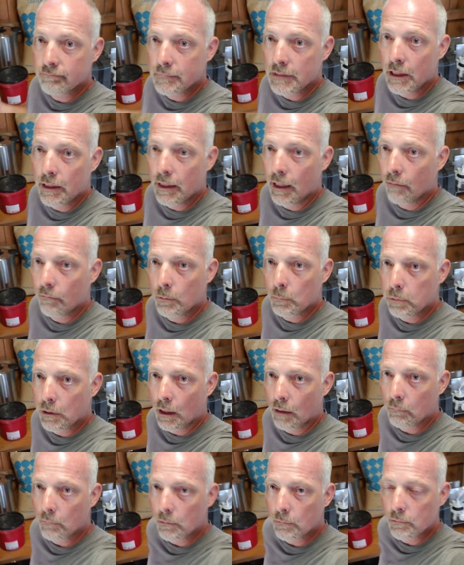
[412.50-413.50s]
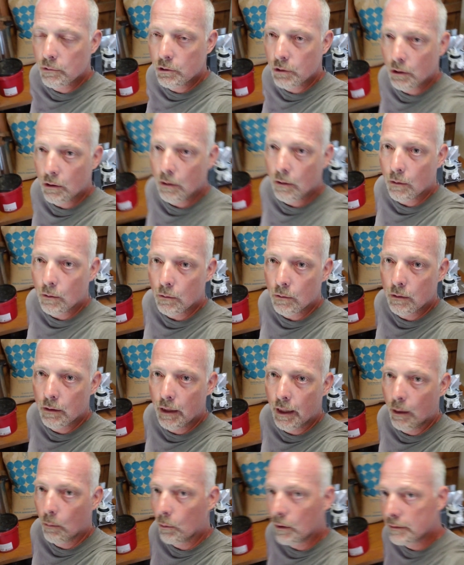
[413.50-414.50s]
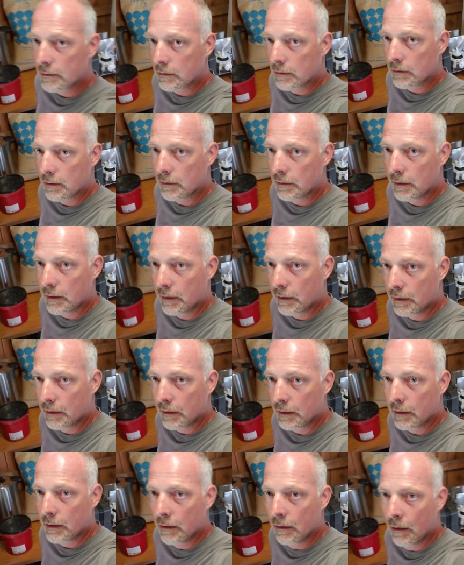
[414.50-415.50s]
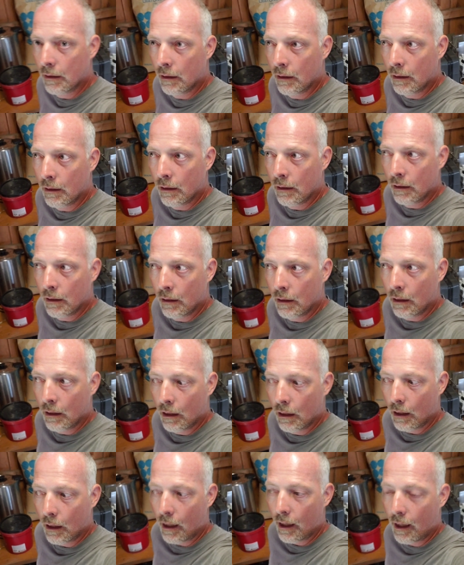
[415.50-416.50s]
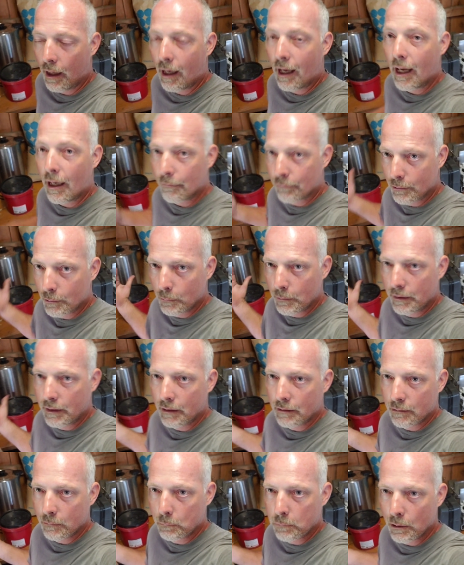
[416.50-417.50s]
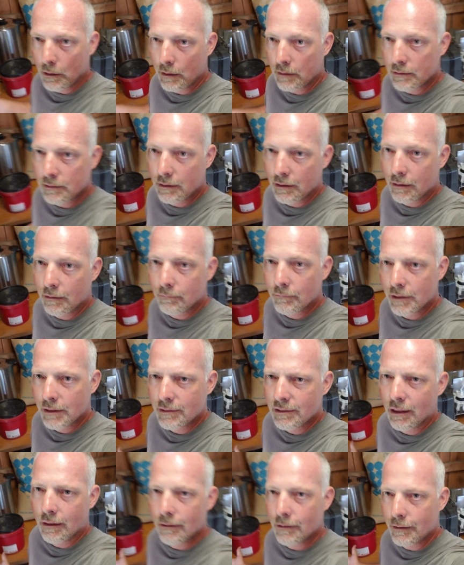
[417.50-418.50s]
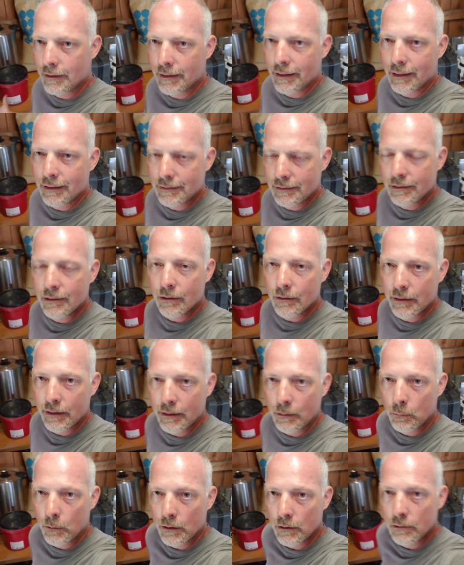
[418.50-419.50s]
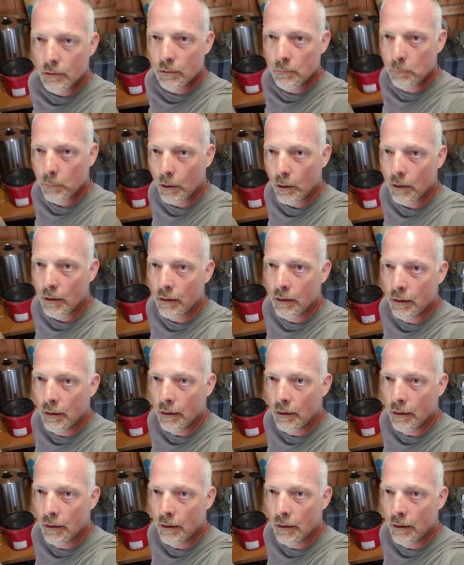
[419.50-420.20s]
didn't have a problem. So it wasn't the DE. After we got the press, this other DE I still think was, but